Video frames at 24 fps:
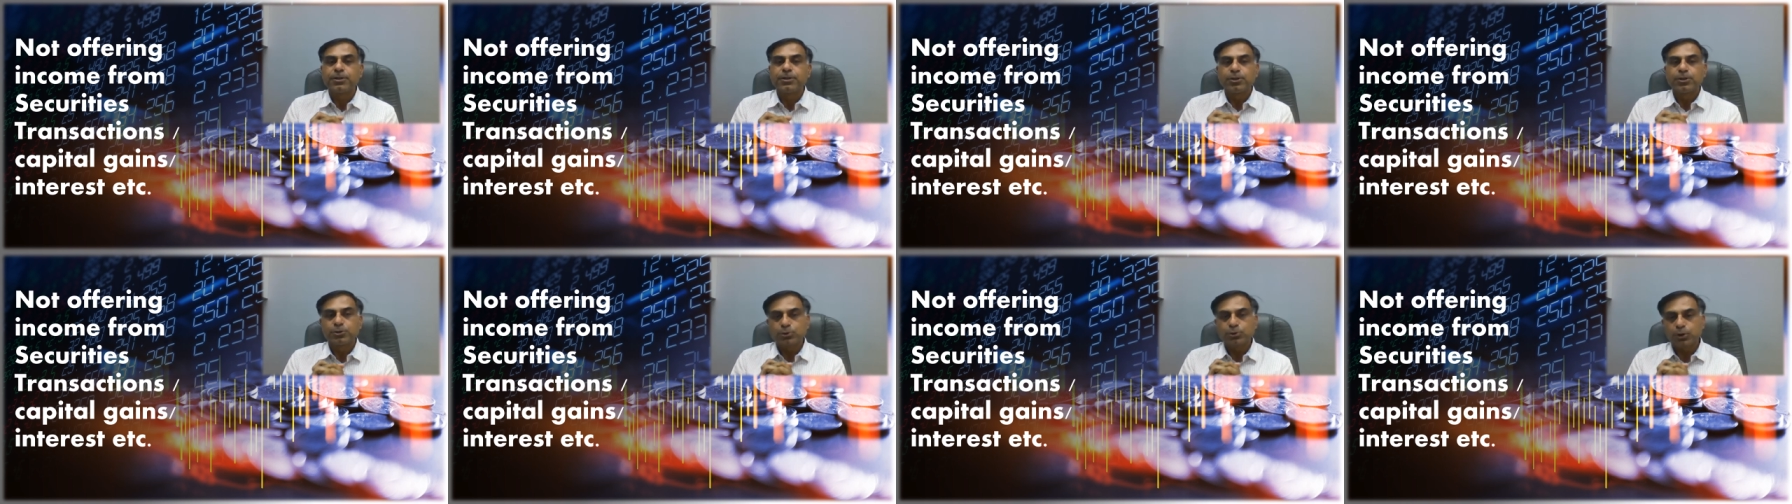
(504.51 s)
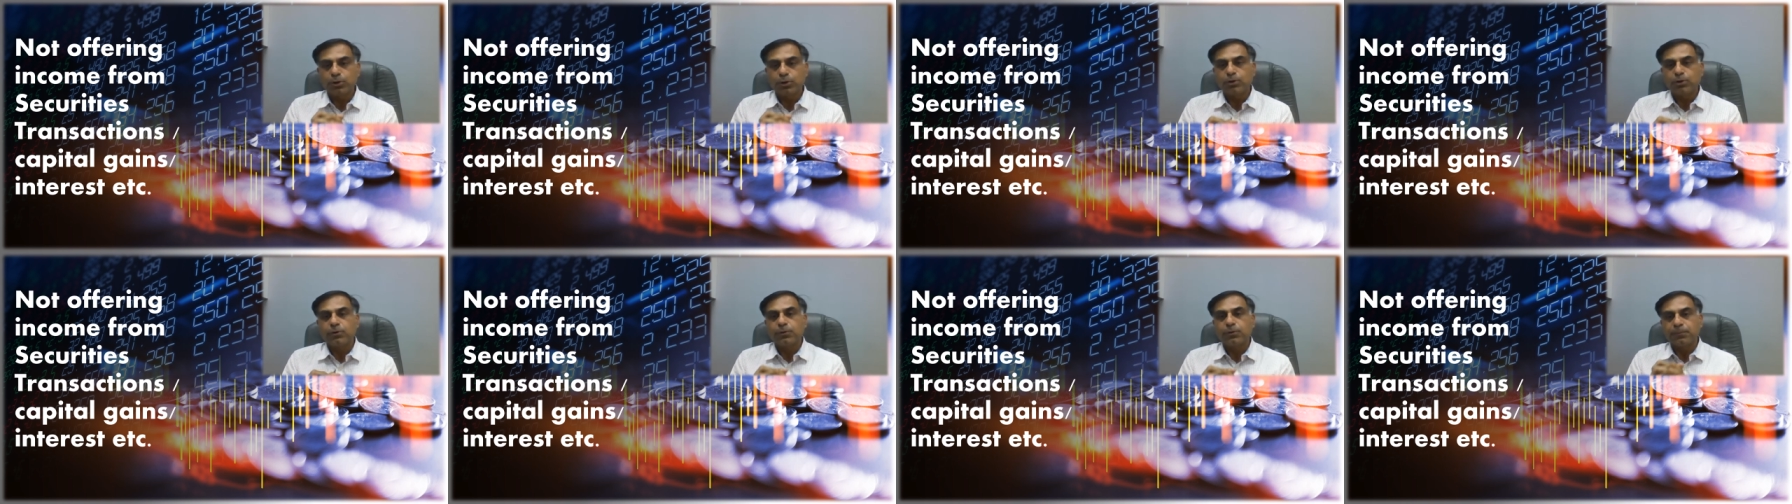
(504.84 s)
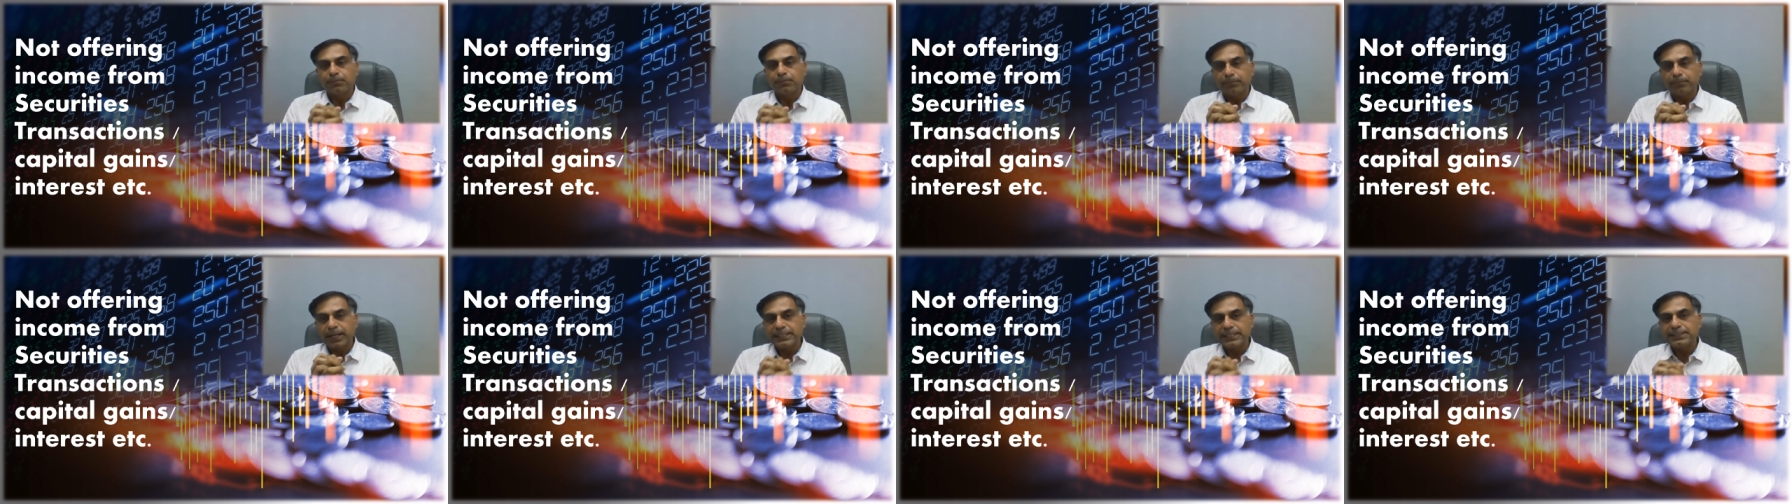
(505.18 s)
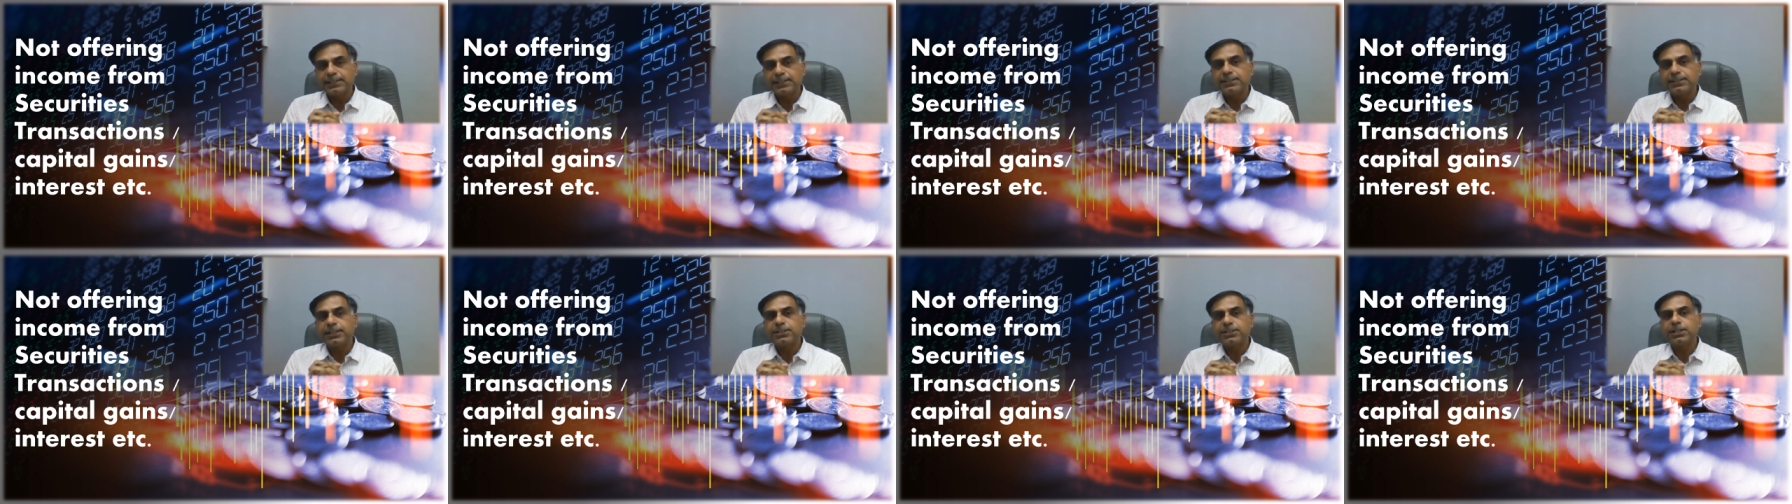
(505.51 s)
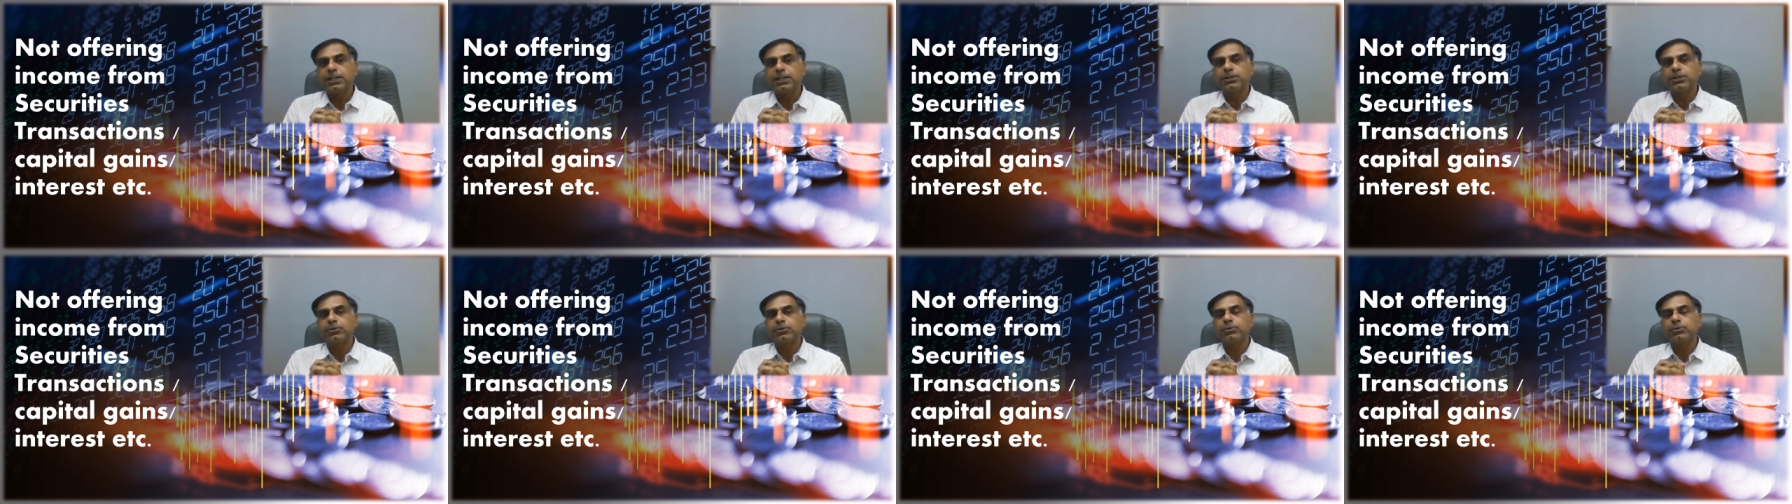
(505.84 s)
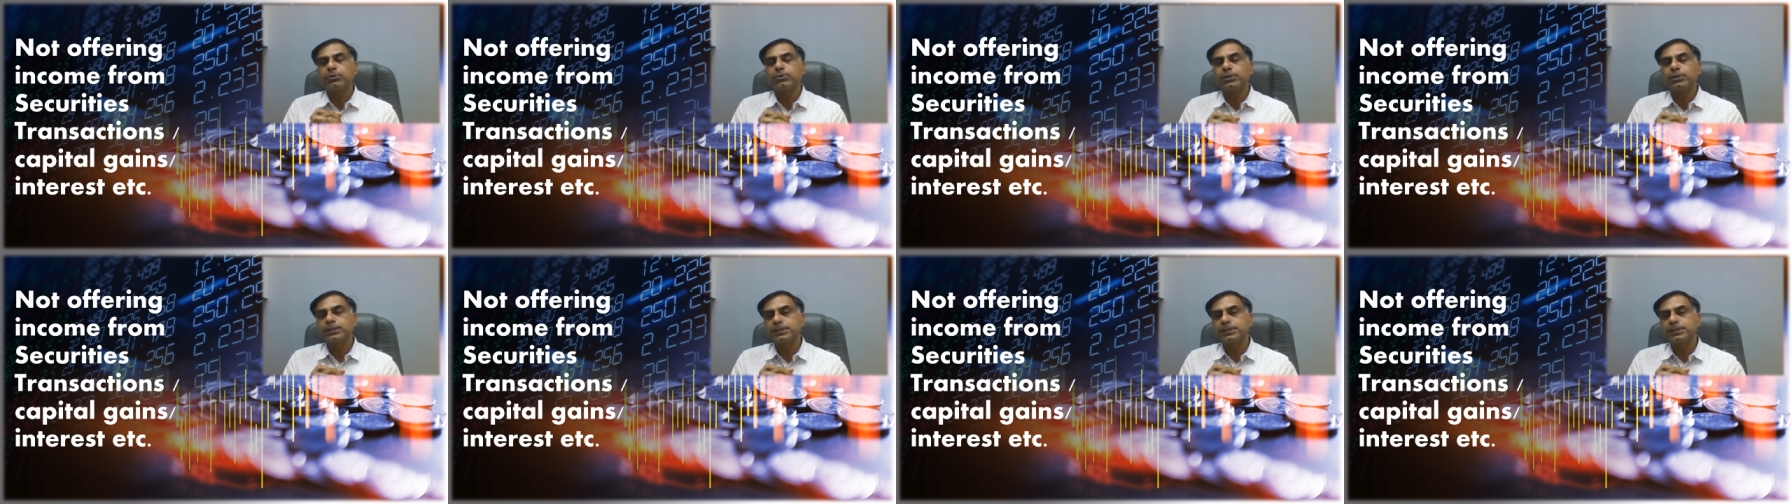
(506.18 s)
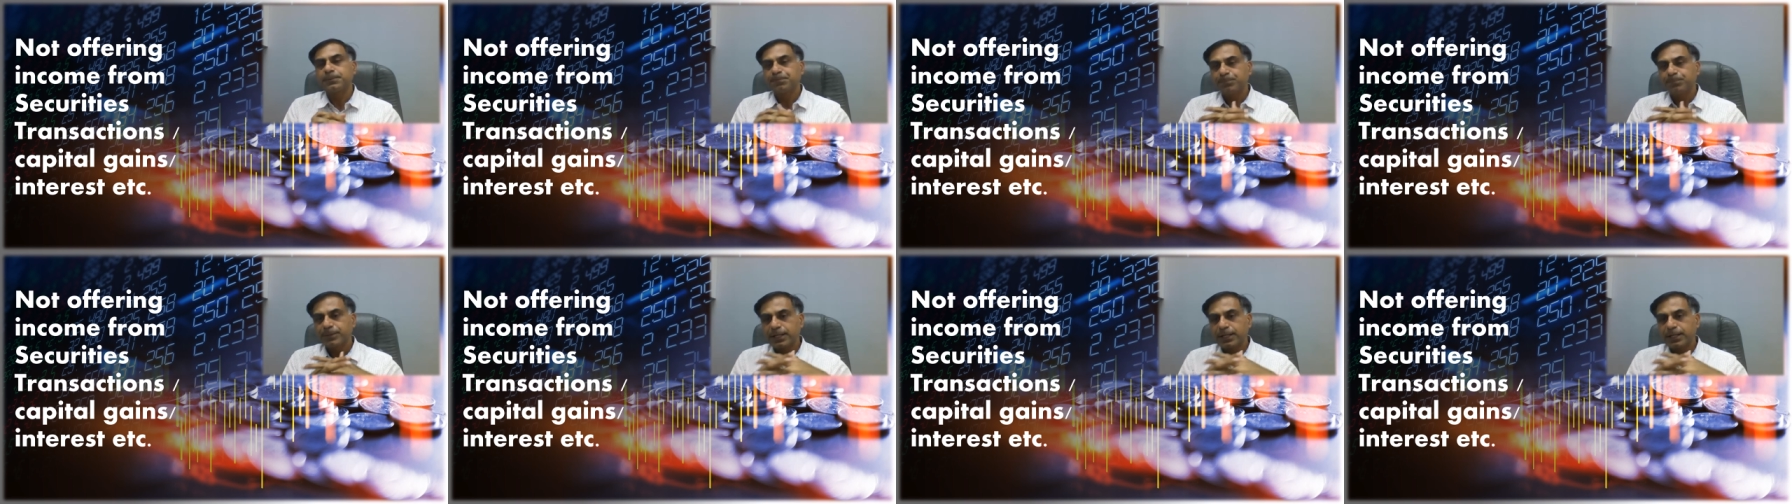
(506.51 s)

So my suggestion to you is